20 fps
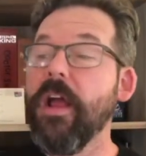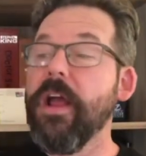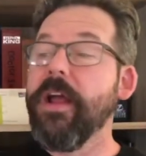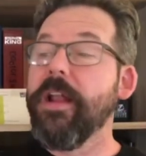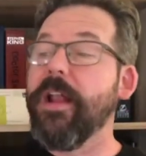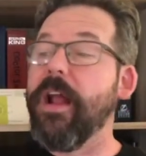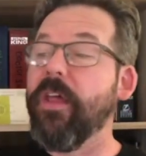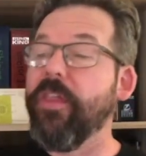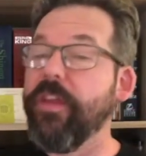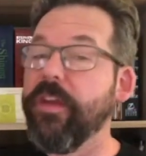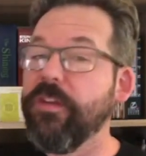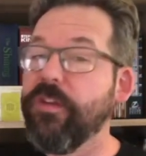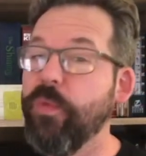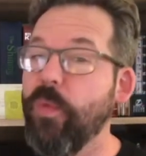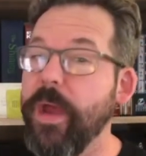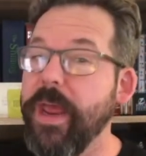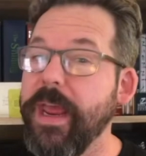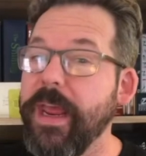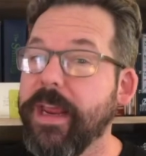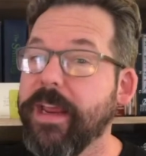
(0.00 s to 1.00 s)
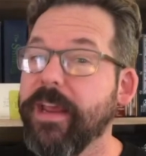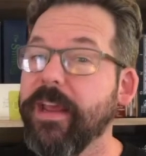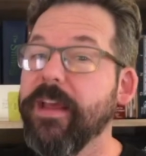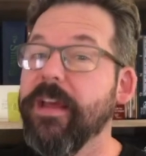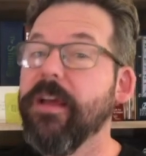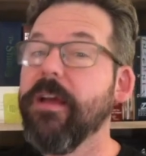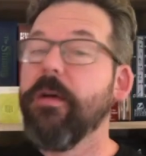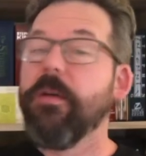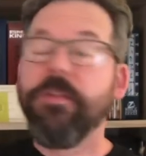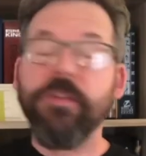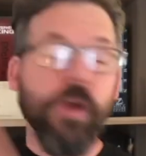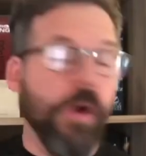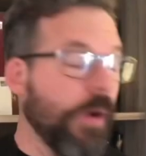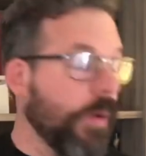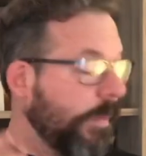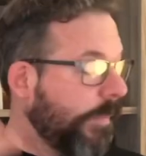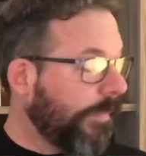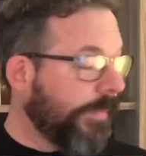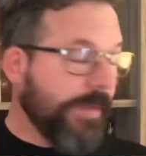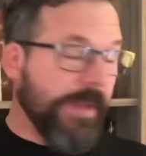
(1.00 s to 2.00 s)
Now this week,
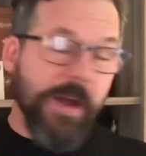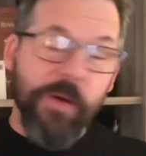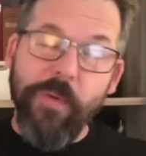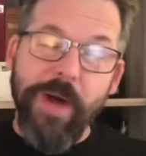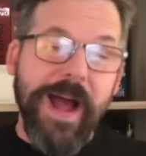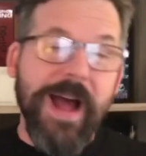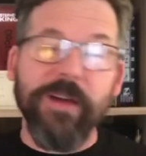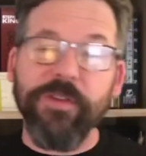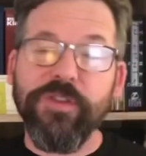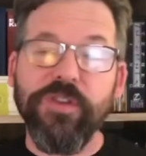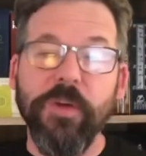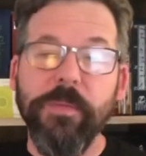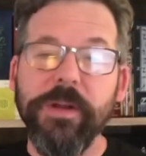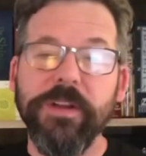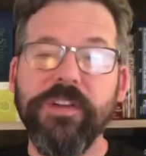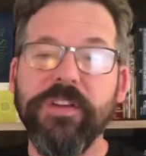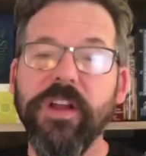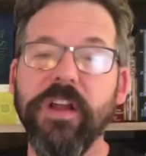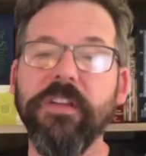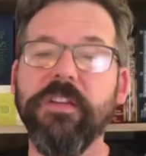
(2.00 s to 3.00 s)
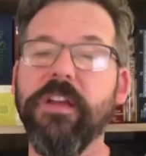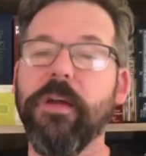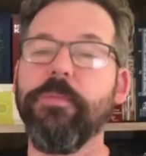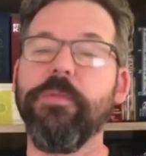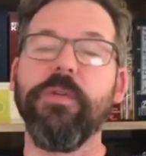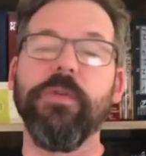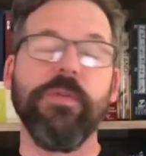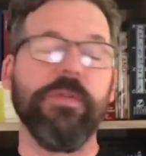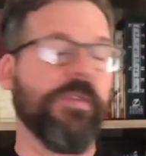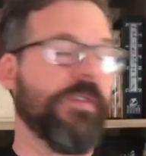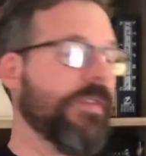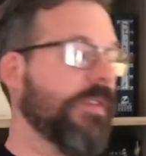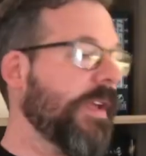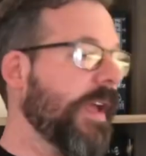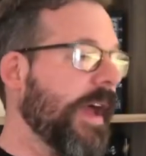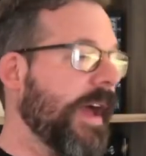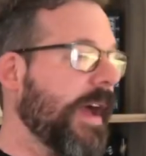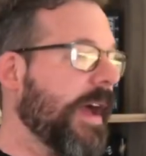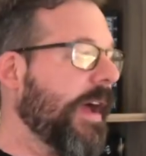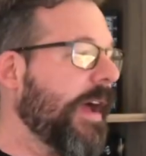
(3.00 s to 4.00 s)
so wow, so much Suntup news.
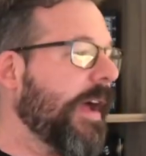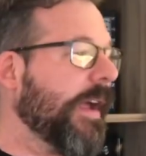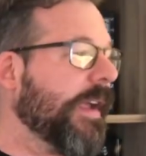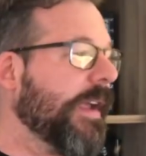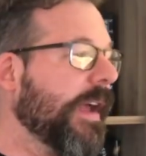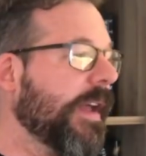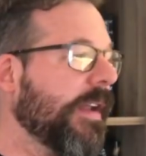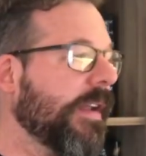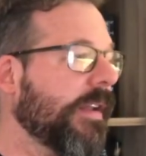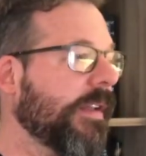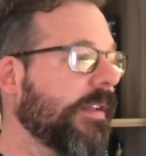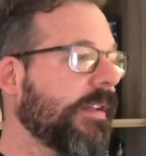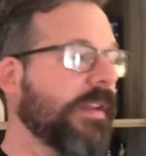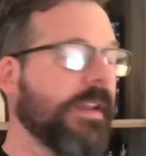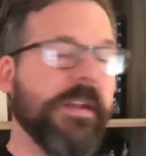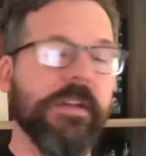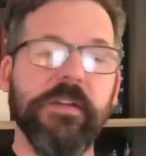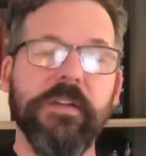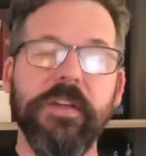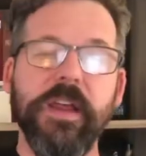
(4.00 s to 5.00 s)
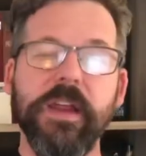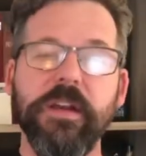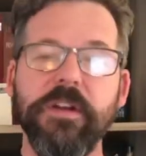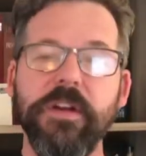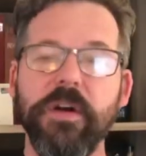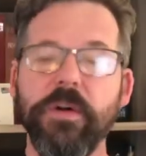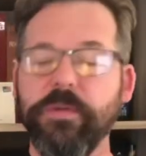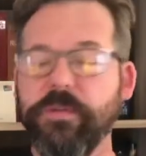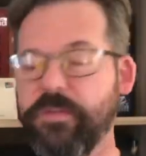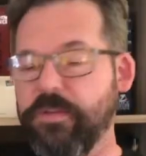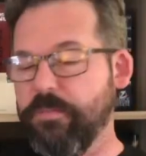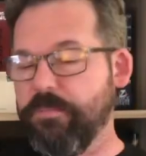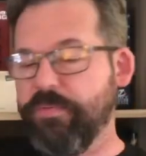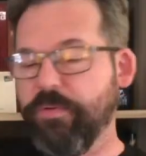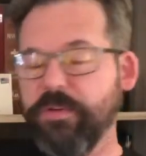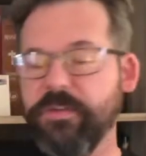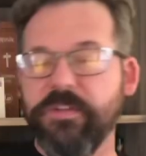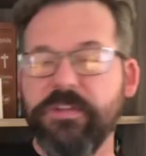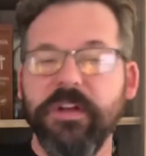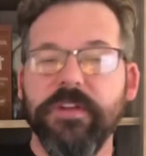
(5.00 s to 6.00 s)
Yeah, I kind of need to take notes and
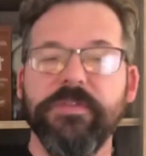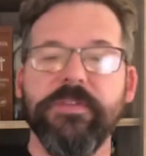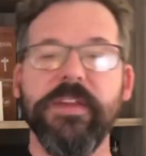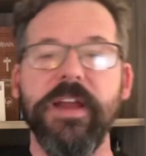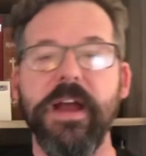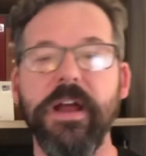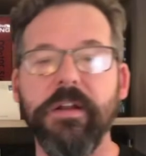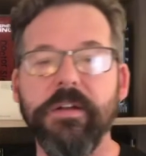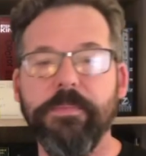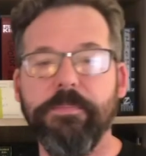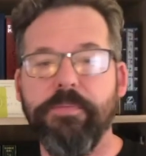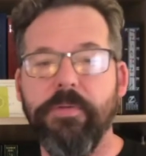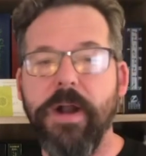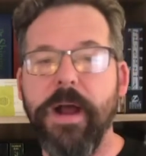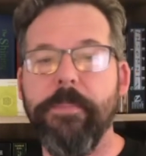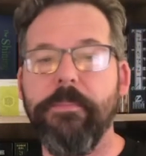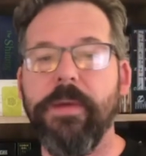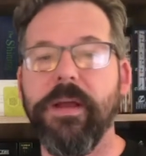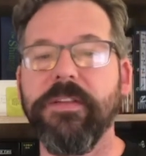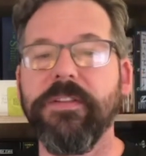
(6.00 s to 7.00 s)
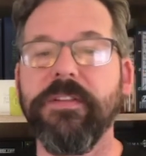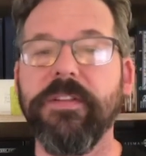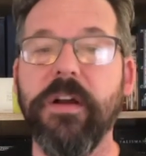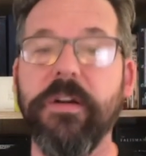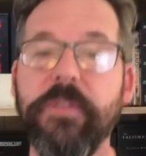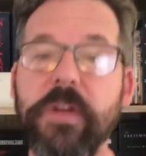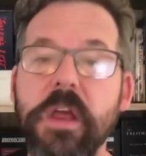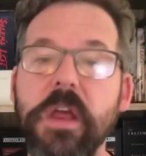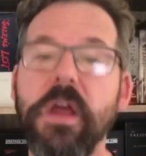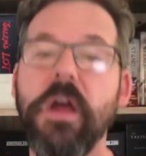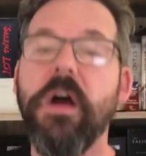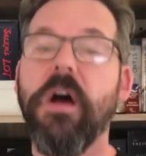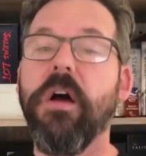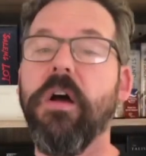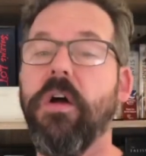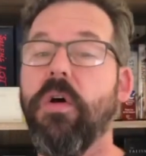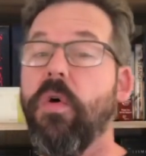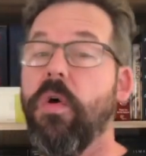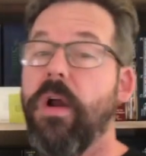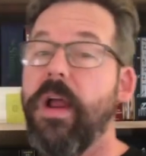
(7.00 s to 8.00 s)
put stuff down and prompt myself uh,
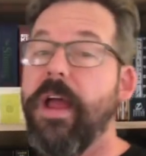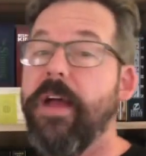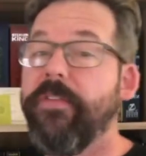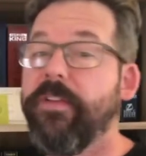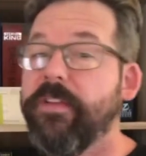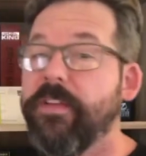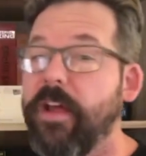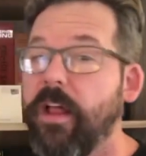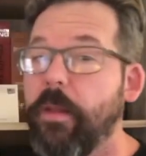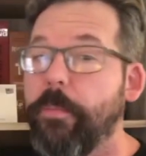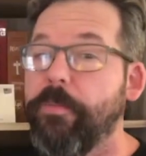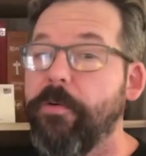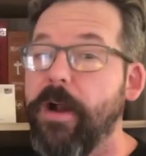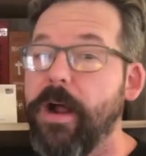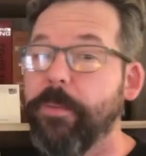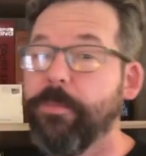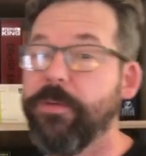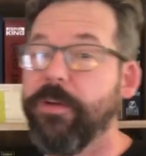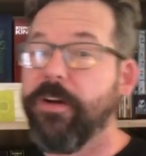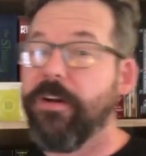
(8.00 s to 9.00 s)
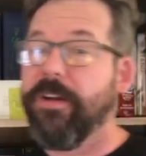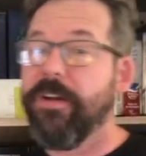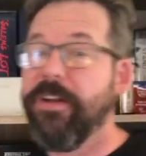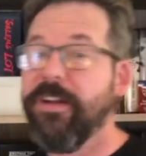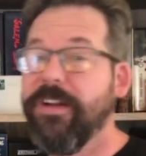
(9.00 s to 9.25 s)
or have a teleprompter